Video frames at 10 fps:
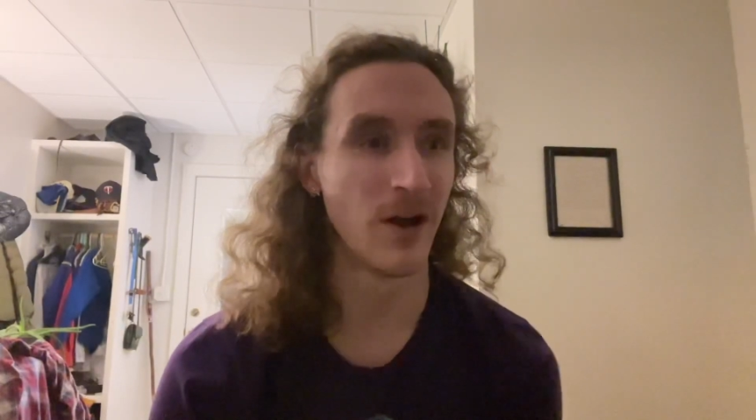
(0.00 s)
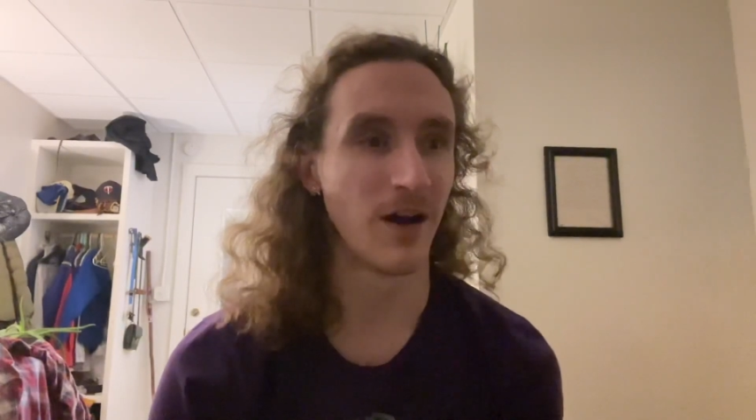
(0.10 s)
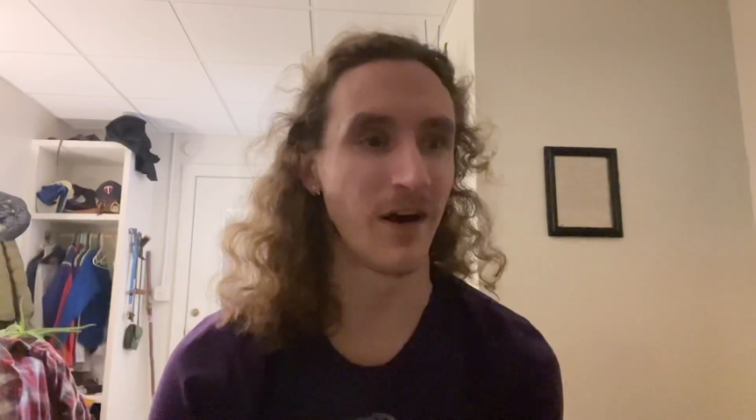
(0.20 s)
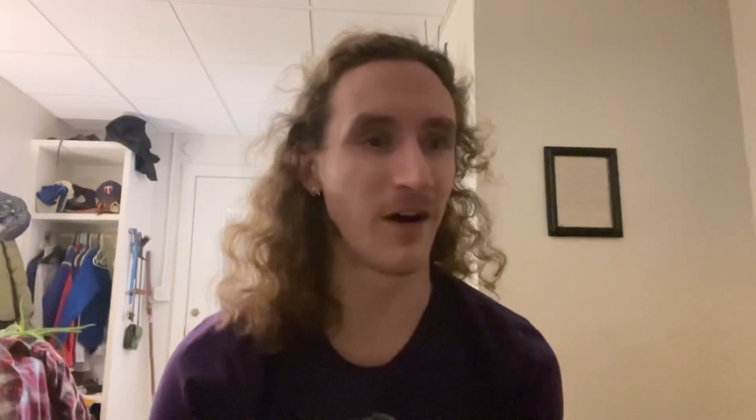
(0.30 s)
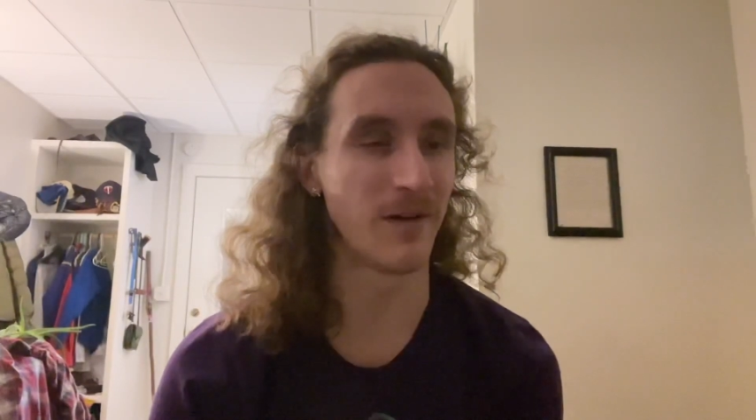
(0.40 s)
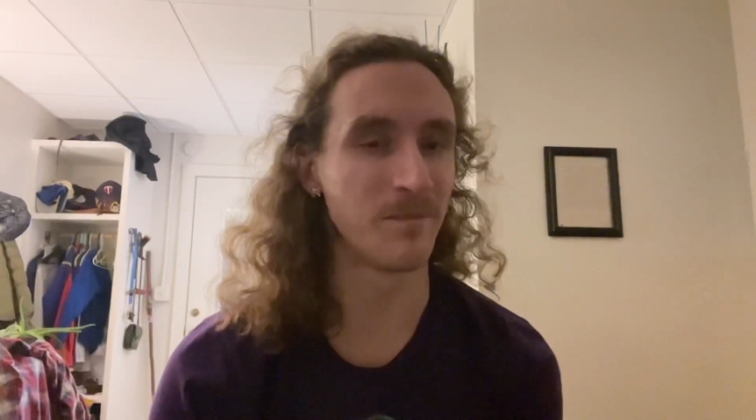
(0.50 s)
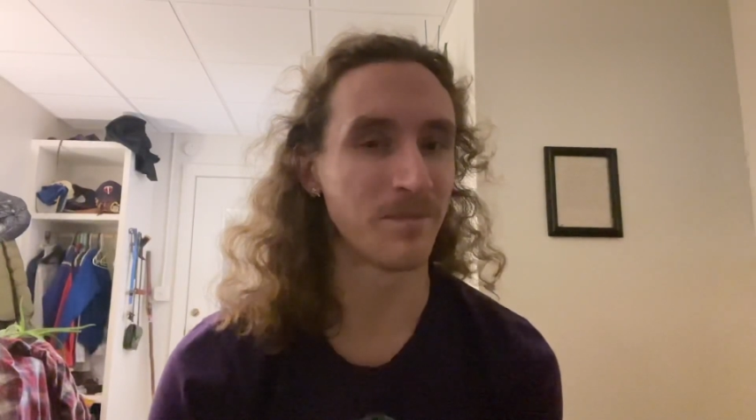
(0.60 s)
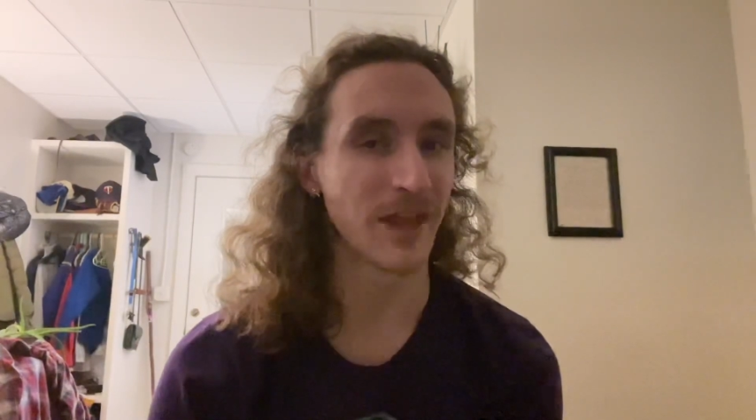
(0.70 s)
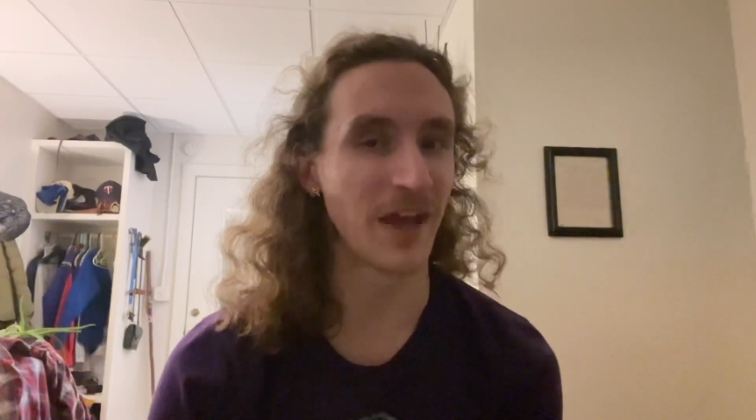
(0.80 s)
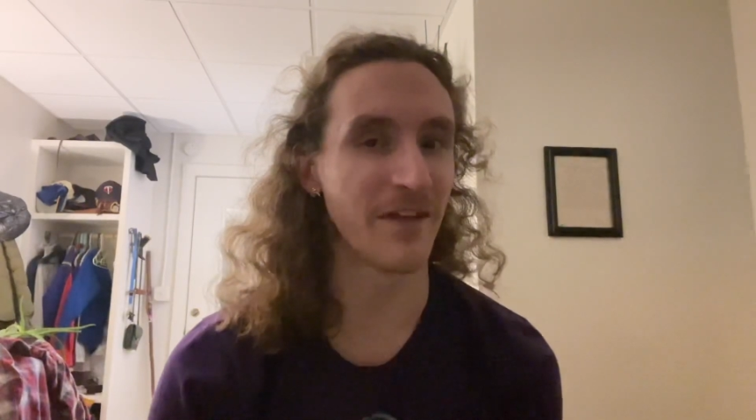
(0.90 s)

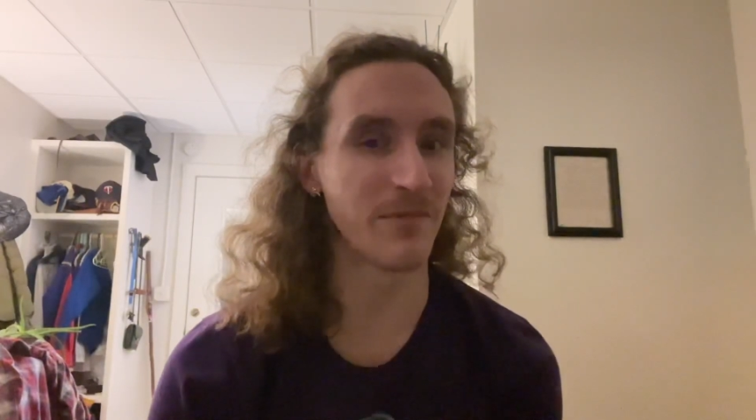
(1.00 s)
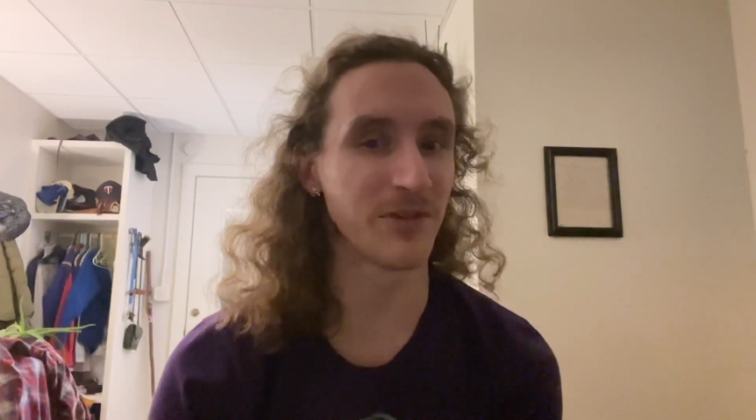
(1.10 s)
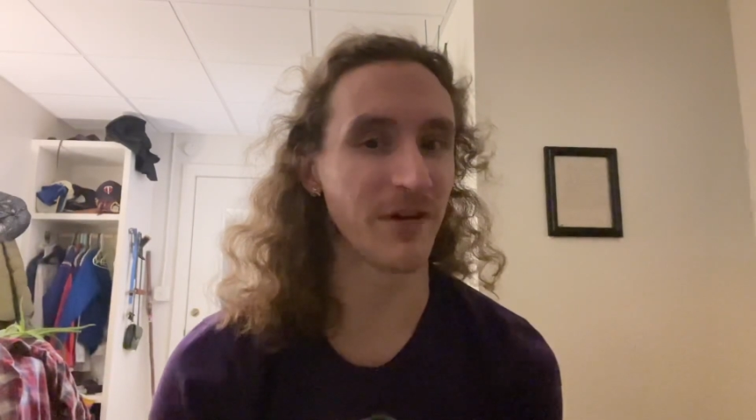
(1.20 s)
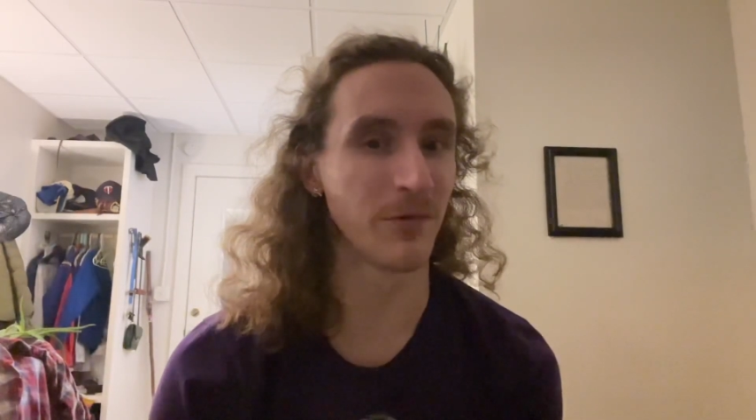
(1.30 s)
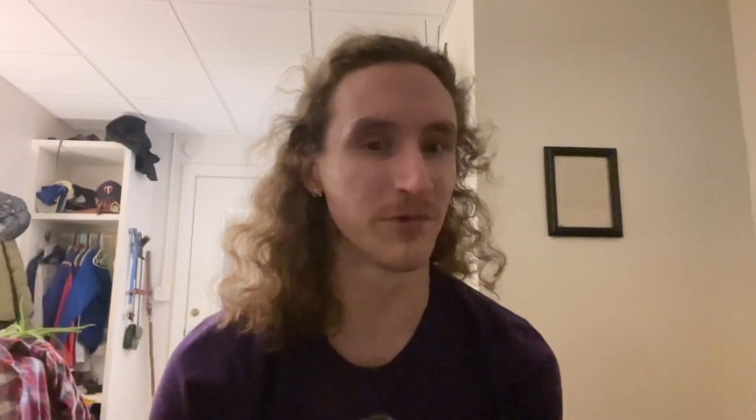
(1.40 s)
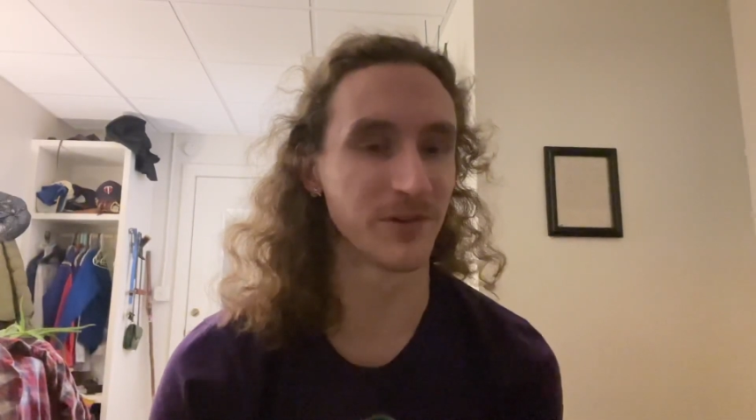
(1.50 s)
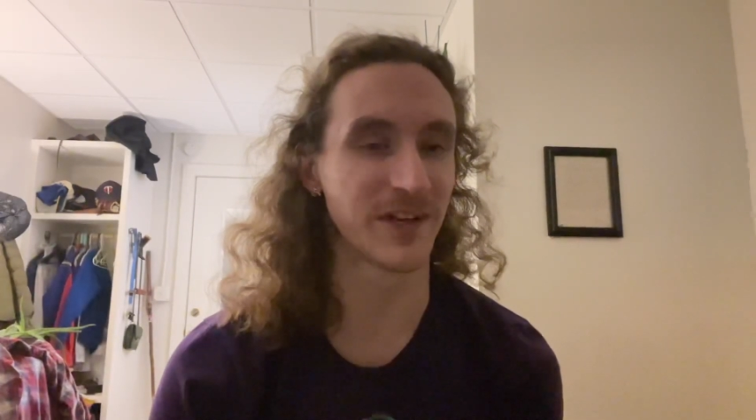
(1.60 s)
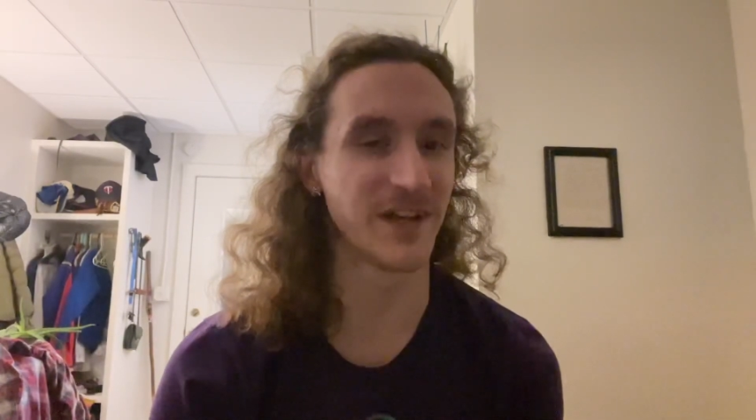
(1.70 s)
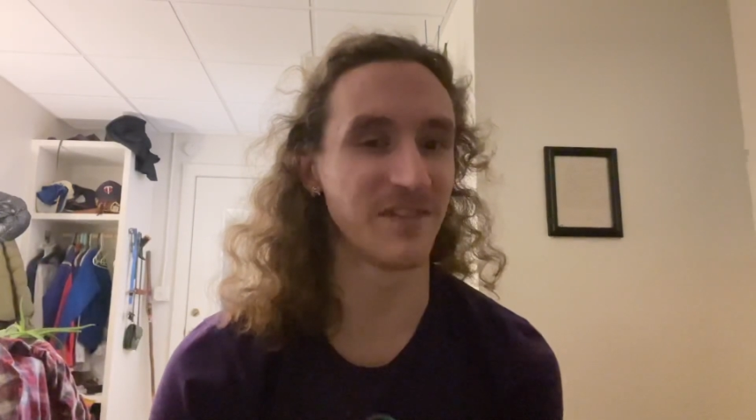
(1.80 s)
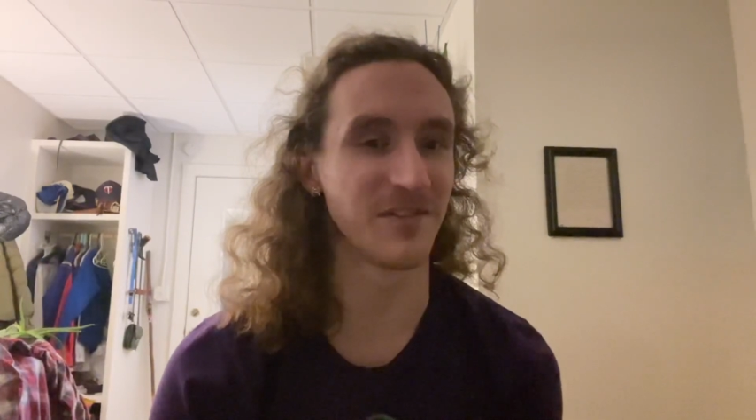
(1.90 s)
And then with the older
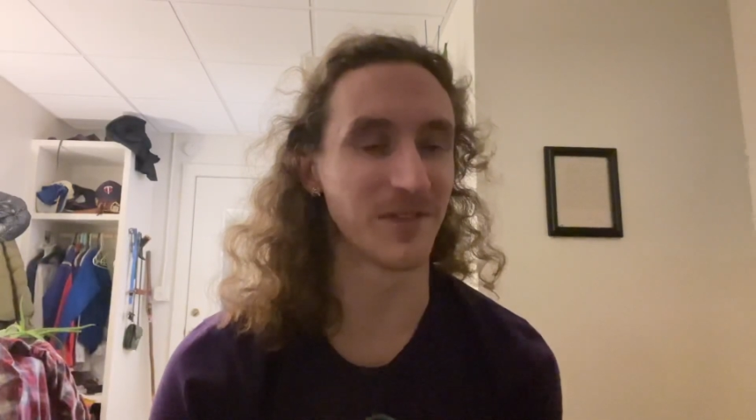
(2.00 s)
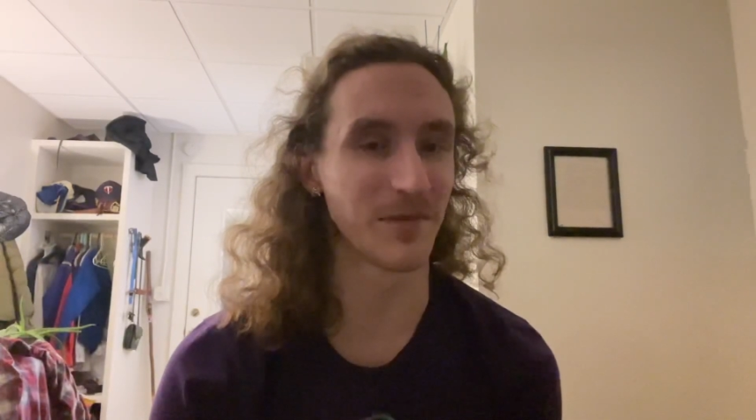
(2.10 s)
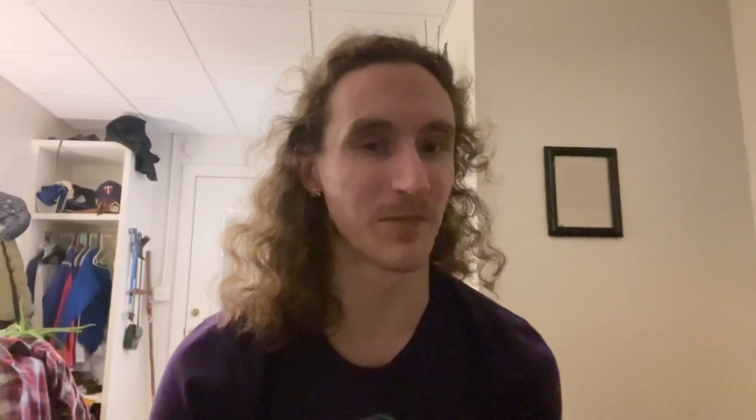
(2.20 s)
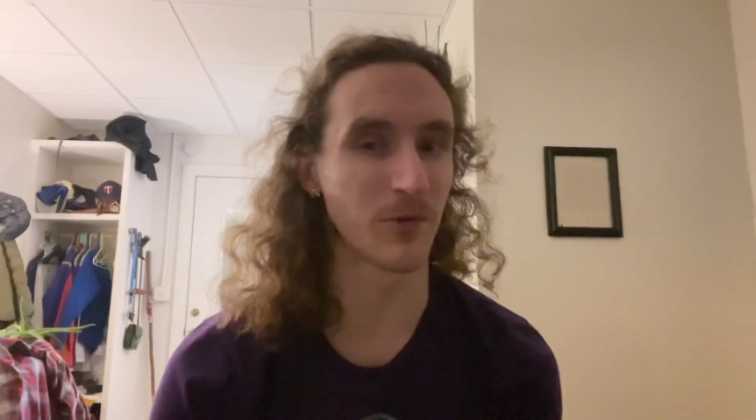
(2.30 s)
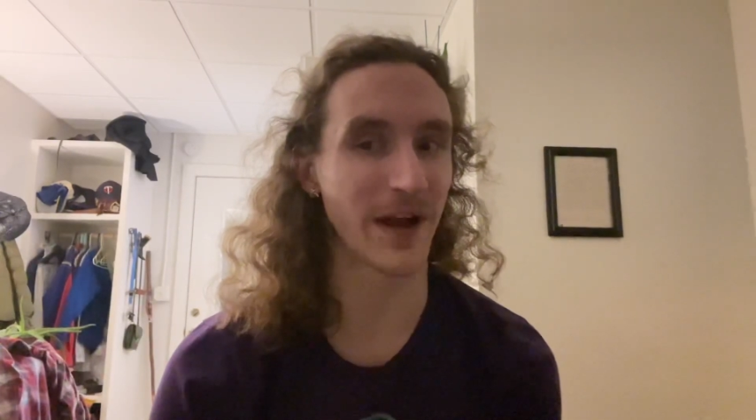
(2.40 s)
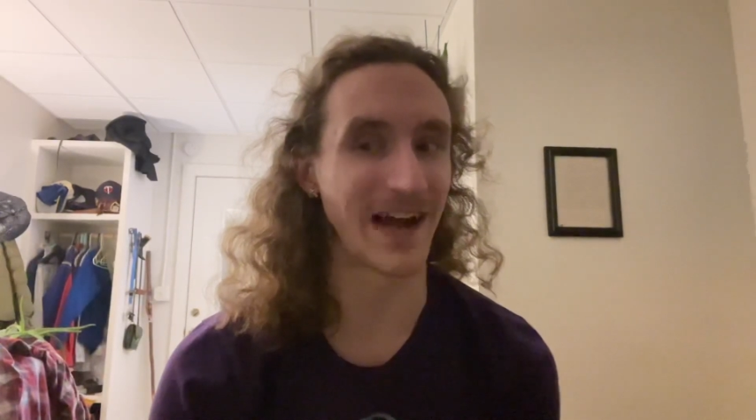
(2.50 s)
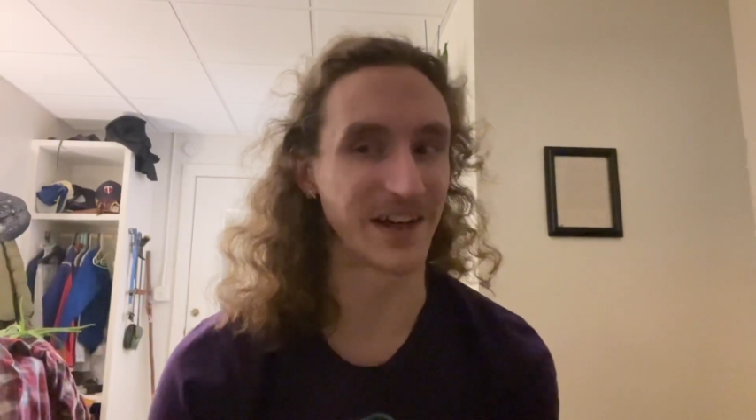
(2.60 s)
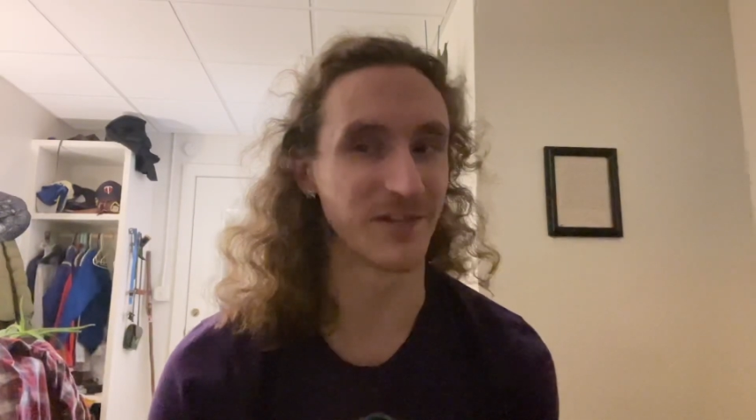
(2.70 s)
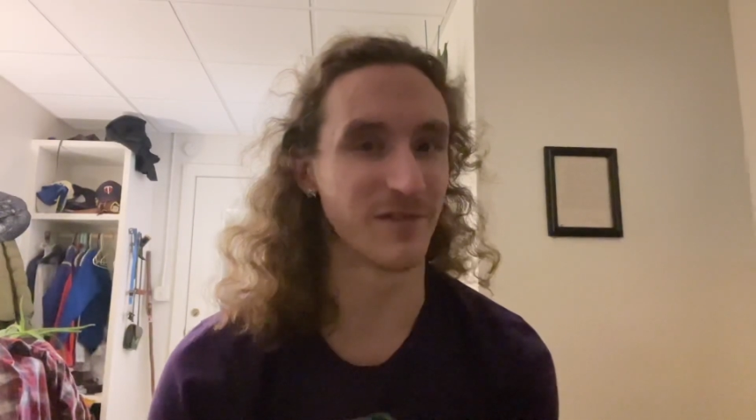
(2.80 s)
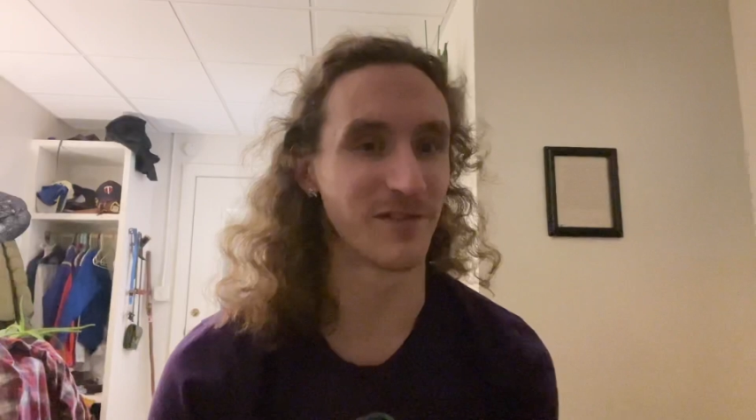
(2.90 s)
kids, they were more active,